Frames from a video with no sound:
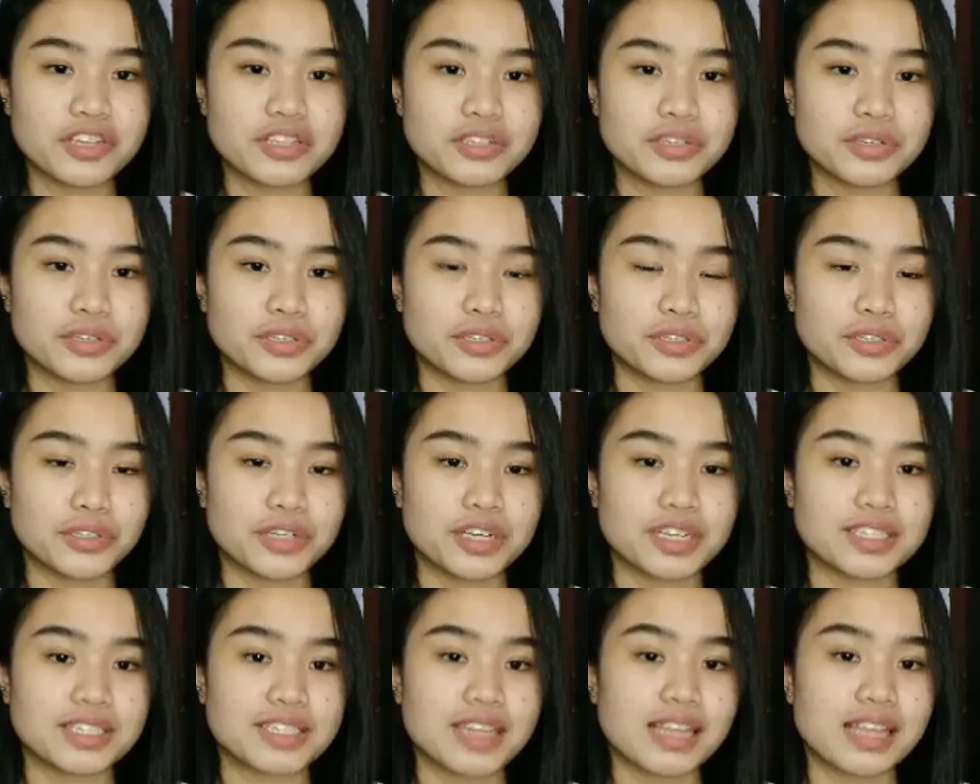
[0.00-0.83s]
researcher
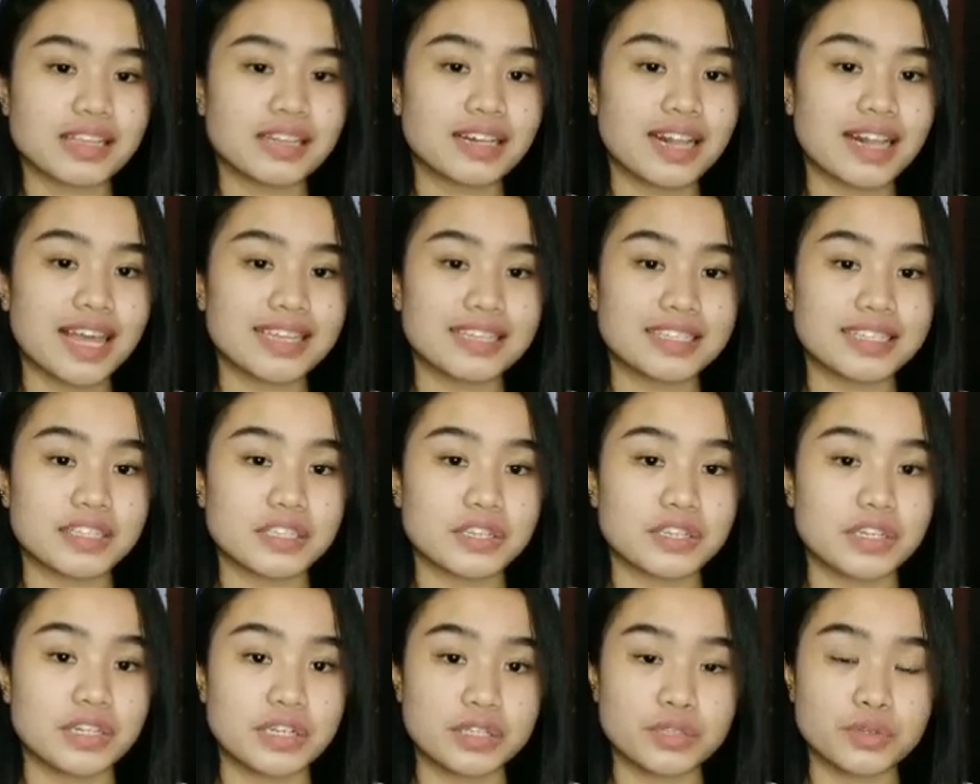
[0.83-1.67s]
is analyzing
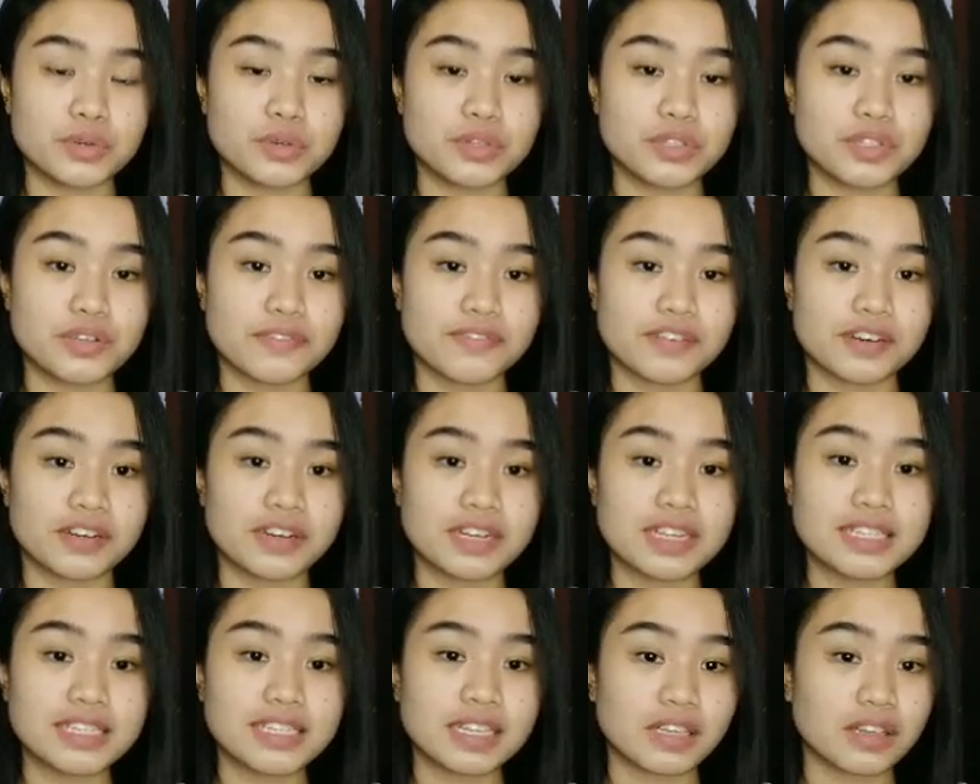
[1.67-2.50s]
the results of a
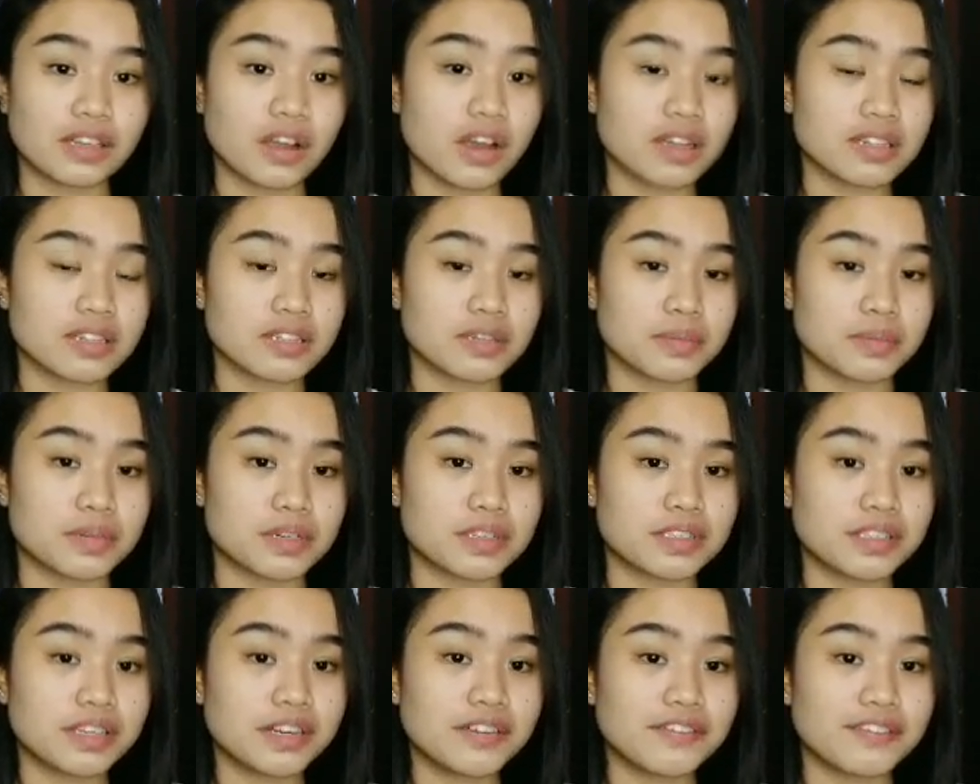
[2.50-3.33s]
recent customer
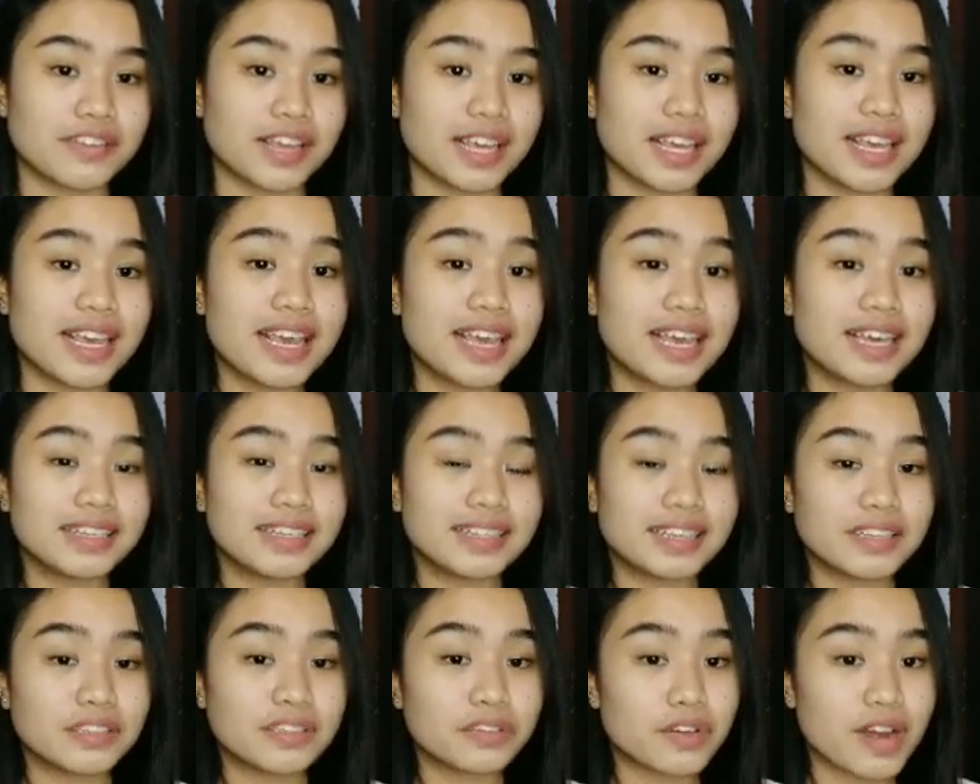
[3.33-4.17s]
survey
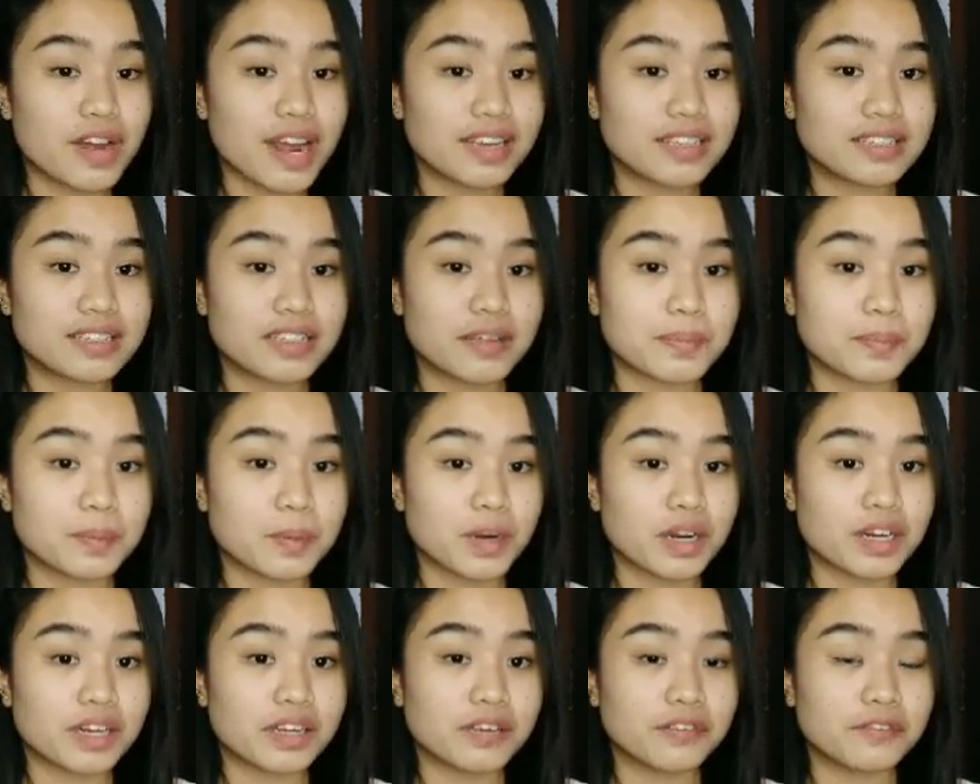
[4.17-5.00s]
that ranks a
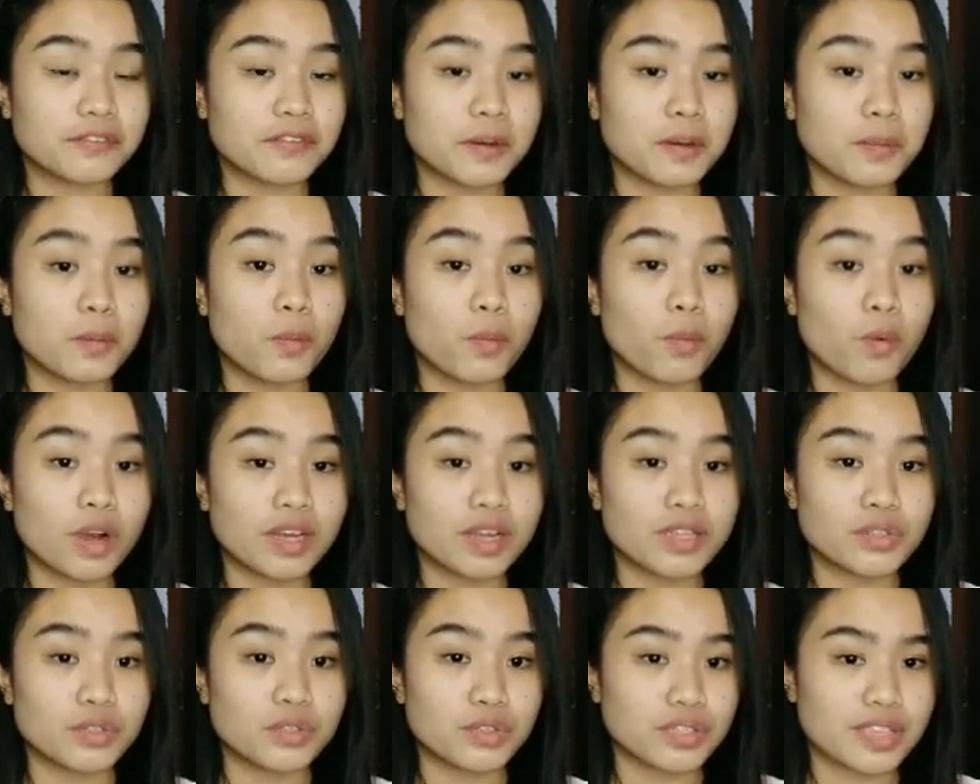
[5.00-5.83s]
product from
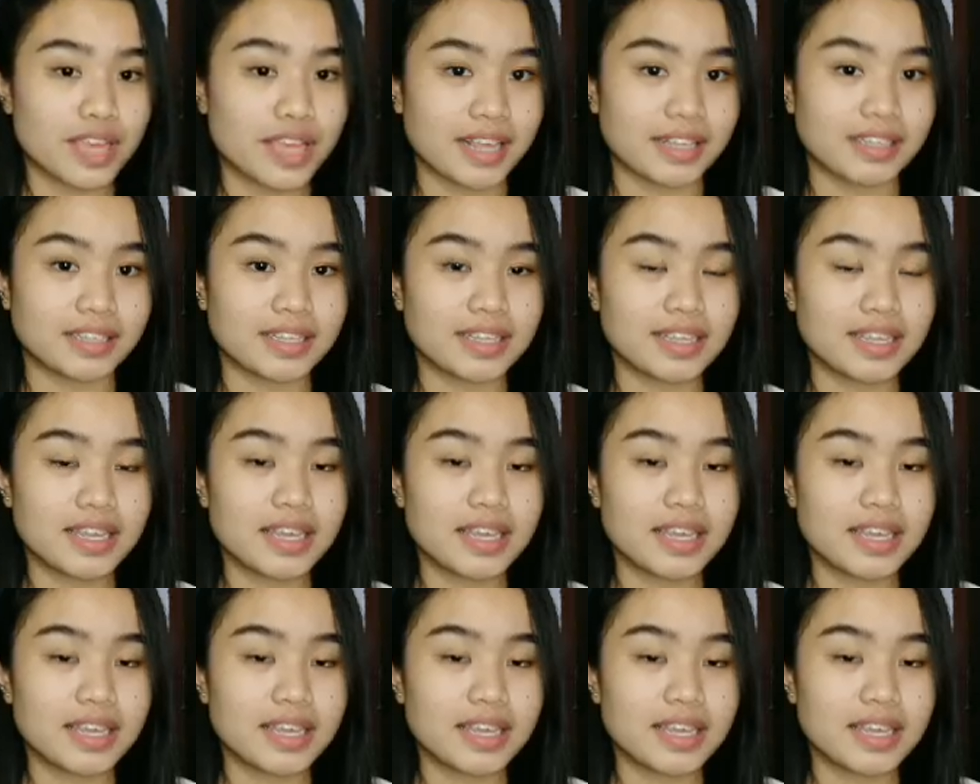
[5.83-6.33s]
1 to 10.